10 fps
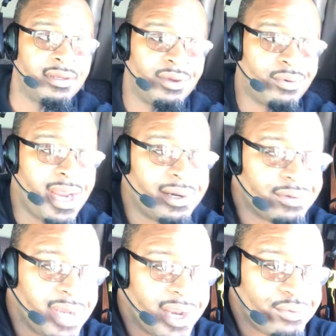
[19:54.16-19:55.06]
Cause right
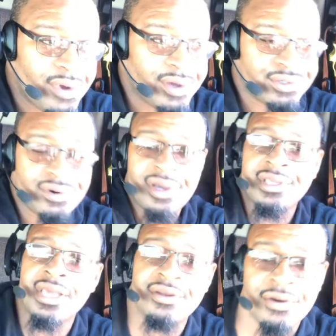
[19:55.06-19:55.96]
is right, wrong is
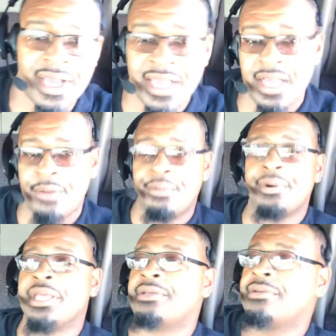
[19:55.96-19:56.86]
wrong. Y'all know how I
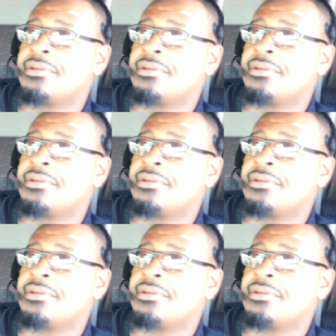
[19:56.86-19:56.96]
operate.